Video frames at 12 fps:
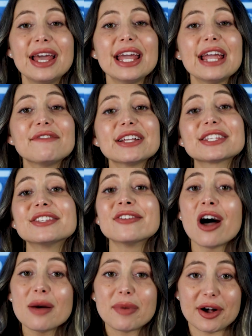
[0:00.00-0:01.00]
If that's
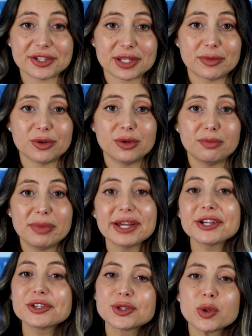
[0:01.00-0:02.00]
not possible, pick
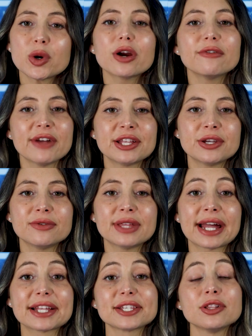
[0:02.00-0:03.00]
a store or venue that
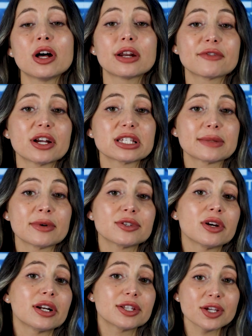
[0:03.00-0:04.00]
gets a lot of customers
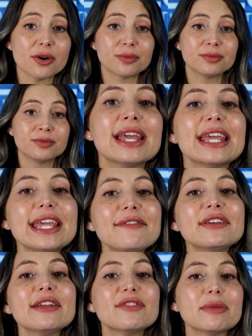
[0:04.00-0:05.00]
on its own.
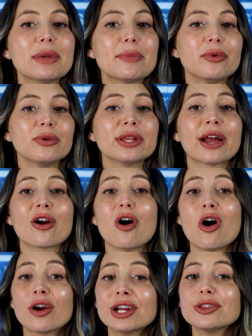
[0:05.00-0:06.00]
Even if the people there
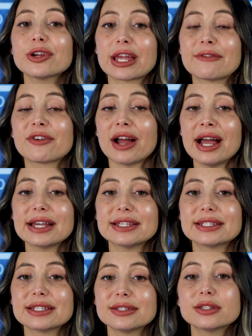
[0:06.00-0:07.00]
aren't looking for
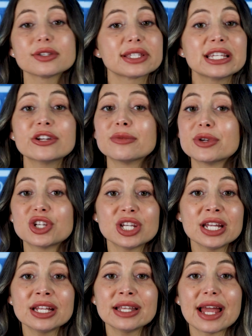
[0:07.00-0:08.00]
ice, they'll see your
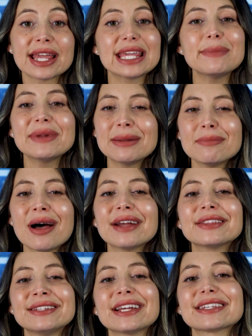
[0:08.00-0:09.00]
machine and keep it in mind
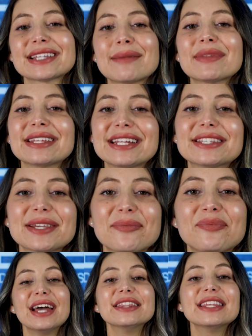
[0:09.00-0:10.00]
the next time they need some.
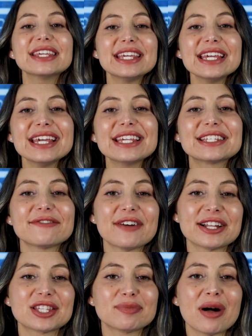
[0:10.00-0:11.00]
The key is to
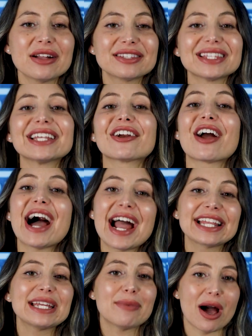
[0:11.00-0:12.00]
find spots that are
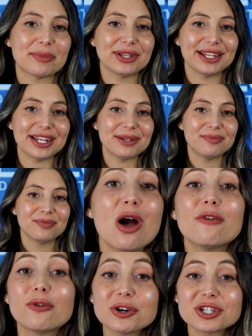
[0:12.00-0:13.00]
highly populated.
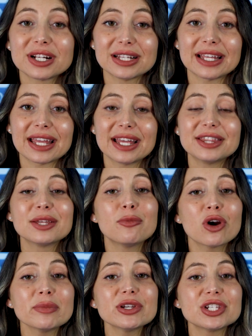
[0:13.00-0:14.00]
Fortunately, the
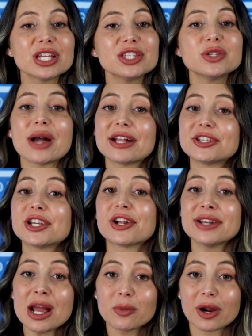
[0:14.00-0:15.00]
more machines you add to your
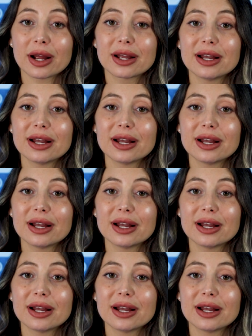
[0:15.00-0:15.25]
network,